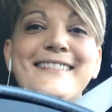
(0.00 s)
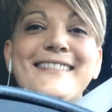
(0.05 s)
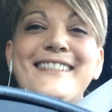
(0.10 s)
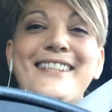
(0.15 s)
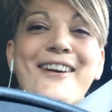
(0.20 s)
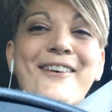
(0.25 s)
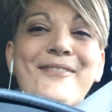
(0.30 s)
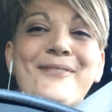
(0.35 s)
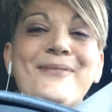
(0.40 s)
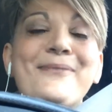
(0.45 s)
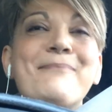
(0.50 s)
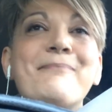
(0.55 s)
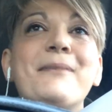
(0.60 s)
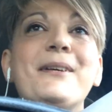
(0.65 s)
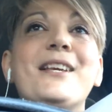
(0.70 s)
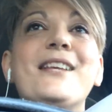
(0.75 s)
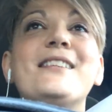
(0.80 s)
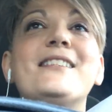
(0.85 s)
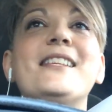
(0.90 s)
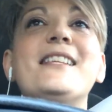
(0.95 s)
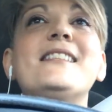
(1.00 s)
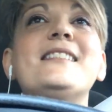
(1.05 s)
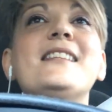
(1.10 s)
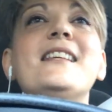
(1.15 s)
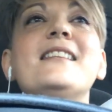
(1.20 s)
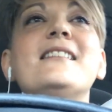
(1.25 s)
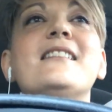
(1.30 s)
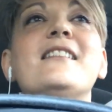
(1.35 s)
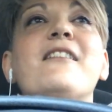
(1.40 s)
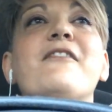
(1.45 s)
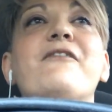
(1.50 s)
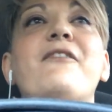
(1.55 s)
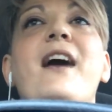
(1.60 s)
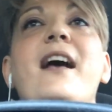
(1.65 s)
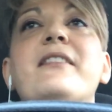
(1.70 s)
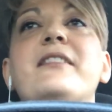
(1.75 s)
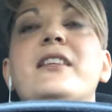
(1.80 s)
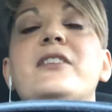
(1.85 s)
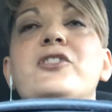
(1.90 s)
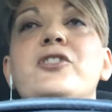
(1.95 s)
Don't because this isn't a
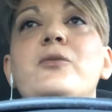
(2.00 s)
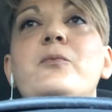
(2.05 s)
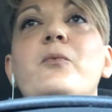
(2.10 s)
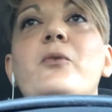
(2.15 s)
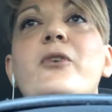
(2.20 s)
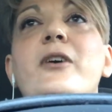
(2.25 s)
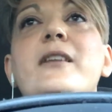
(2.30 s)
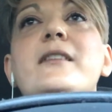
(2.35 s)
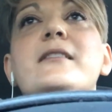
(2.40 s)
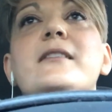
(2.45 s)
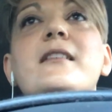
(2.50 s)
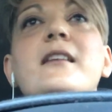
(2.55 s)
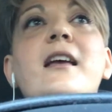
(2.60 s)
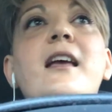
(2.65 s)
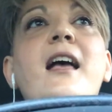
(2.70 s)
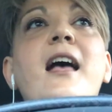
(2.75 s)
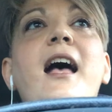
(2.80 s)
fight that you want.